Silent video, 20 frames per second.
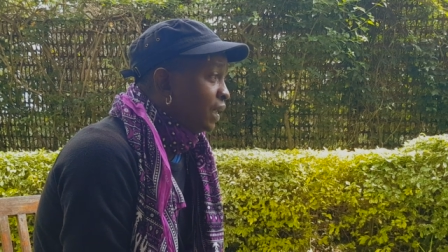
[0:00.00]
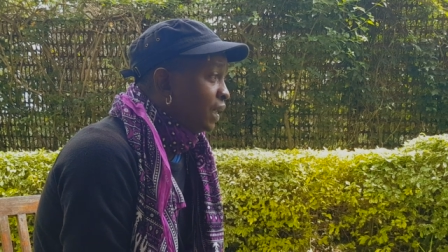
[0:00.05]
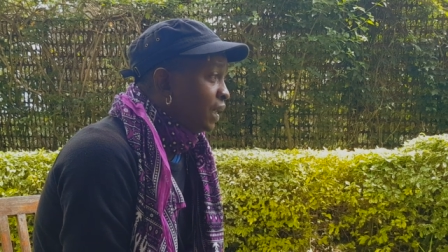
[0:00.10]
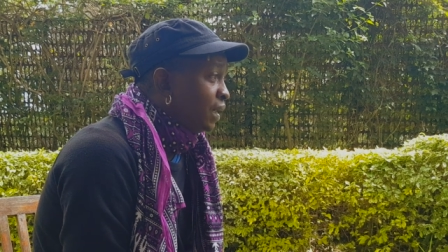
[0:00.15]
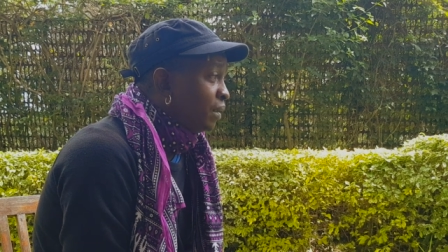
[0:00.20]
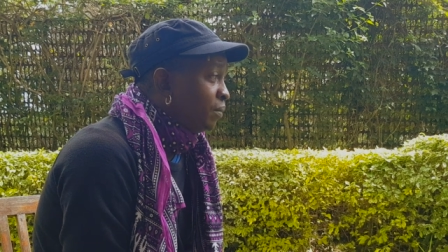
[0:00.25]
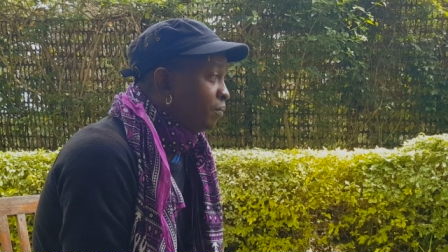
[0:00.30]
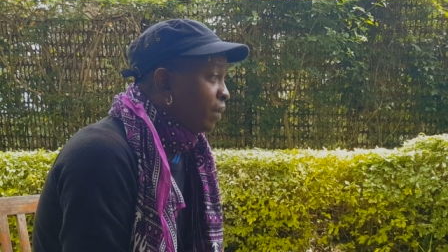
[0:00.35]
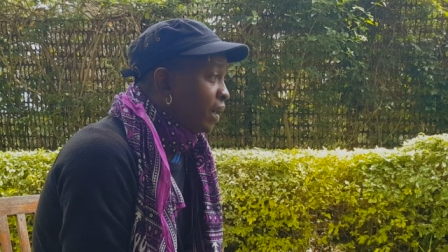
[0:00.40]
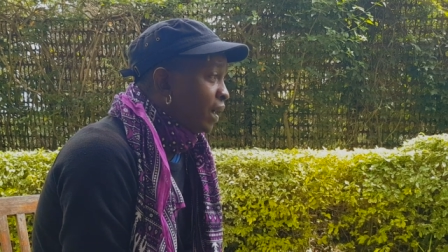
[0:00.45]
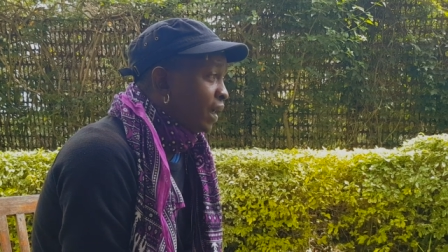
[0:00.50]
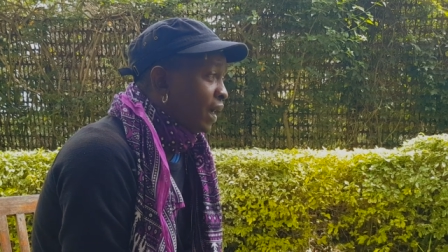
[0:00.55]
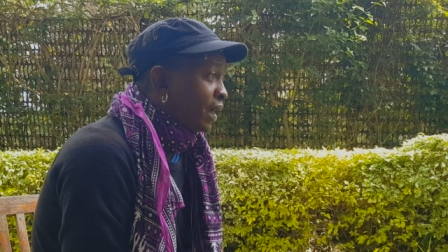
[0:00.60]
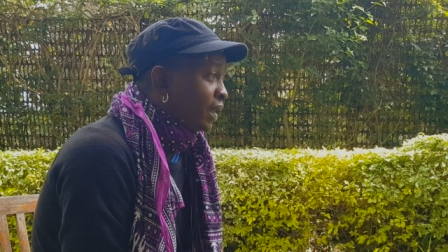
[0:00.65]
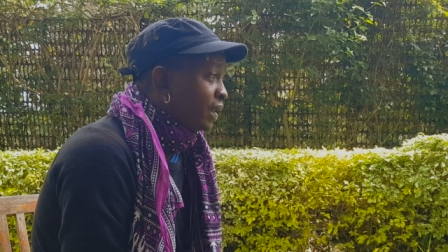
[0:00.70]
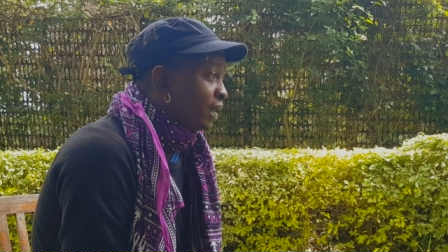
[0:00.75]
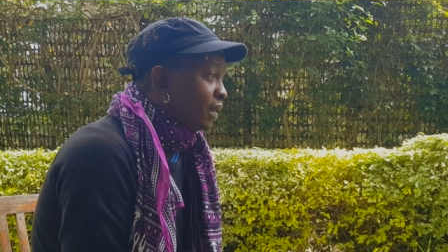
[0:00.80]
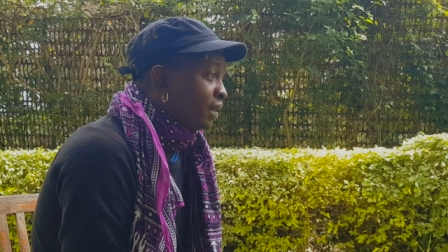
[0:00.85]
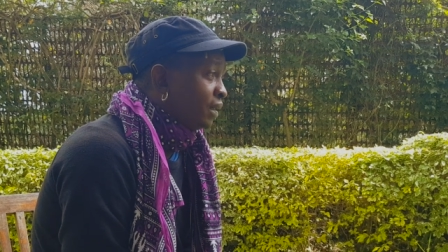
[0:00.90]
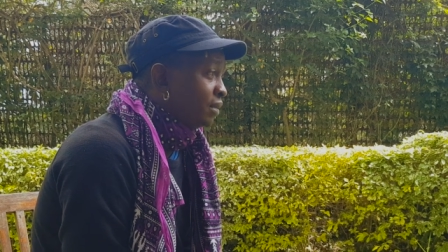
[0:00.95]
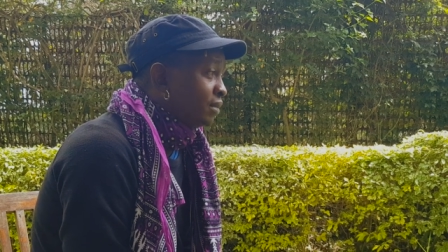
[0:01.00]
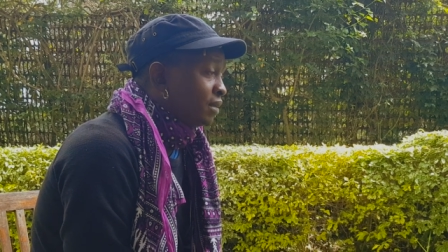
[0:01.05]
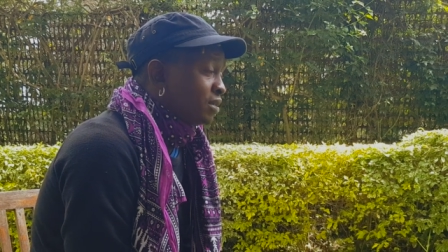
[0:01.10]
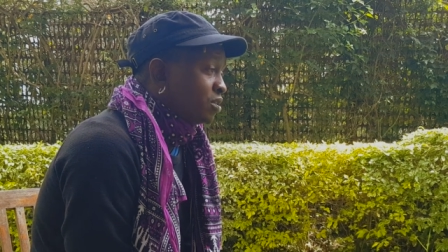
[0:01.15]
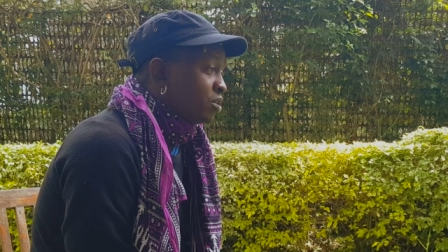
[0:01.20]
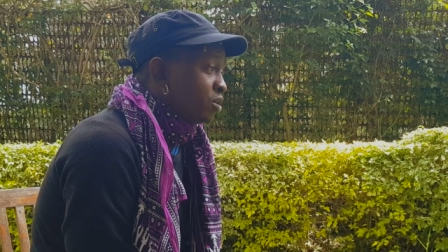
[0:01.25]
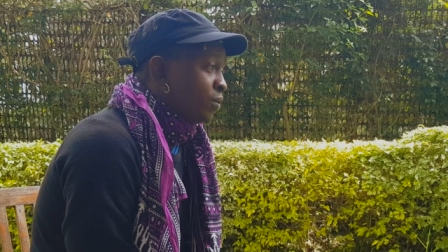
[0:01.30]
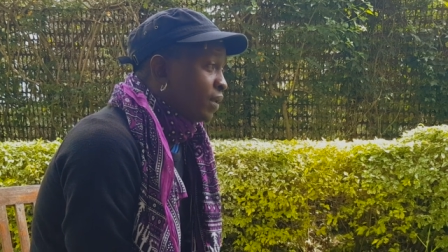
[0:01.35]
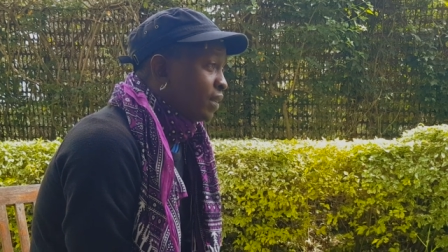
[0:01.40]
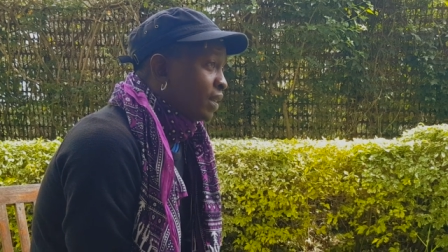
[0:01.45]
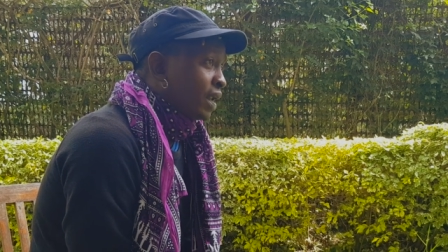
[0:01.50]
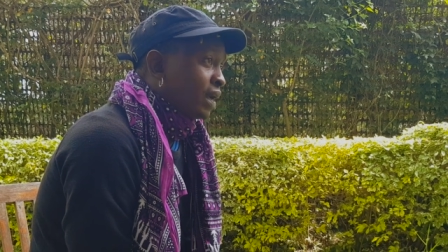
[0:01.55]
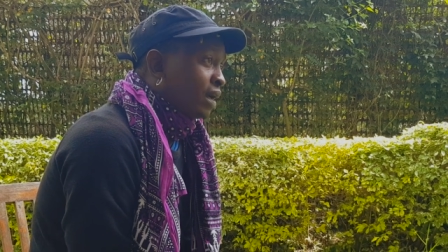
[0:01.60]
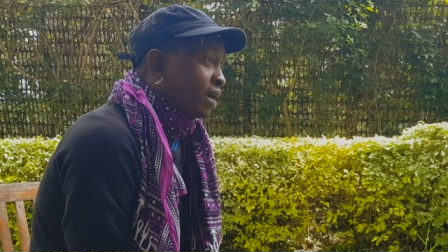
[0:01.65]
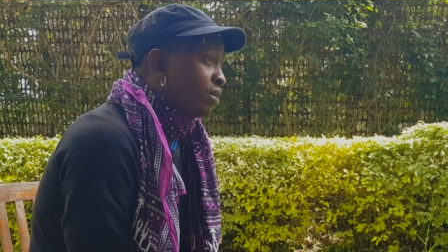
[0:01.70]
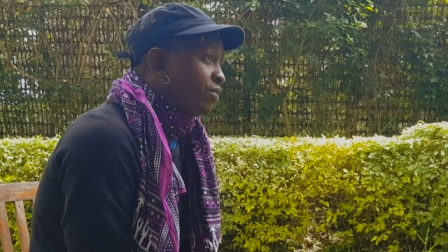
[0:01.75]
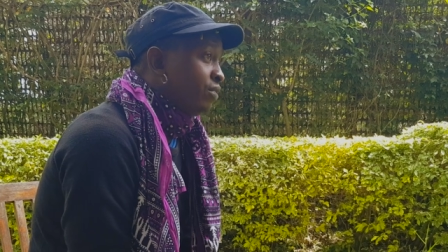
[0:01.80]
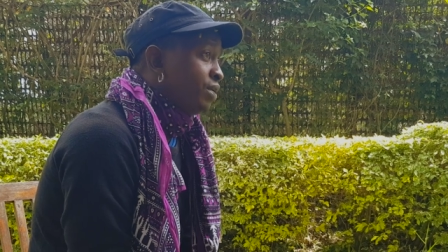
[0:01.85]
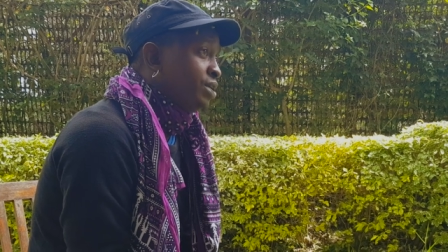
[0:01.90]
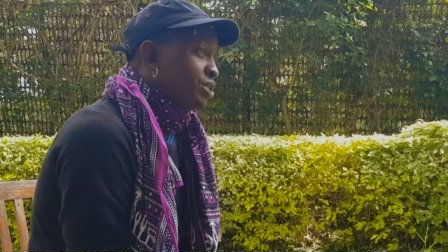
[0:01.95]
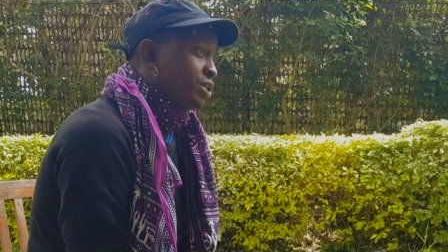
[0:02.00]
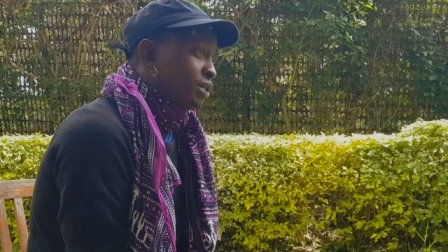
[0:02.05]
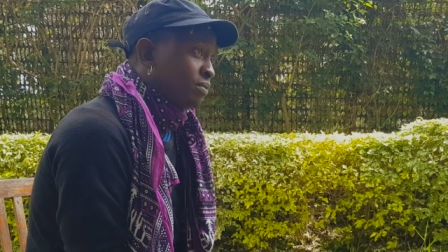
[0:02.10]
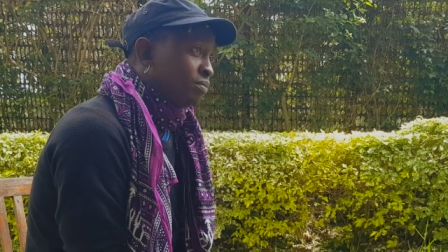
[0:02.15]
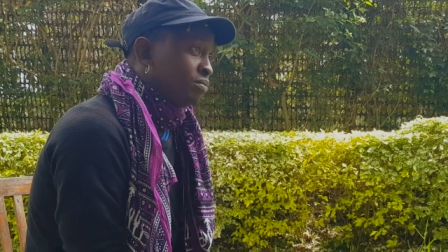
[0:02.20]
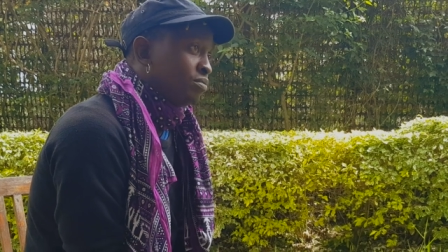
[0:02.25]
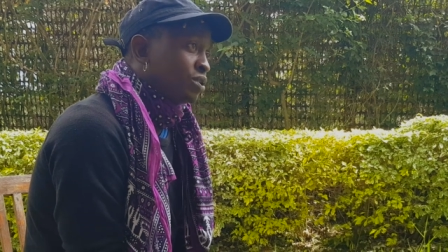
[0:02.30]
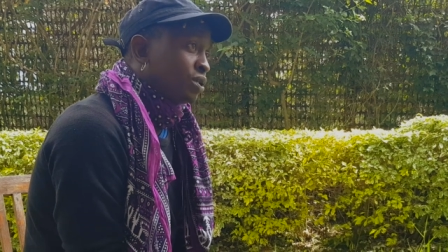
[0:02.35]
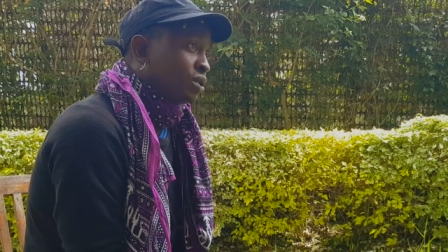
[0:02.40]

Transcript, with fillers: um, I, I, uh, there's no way that I can reach him.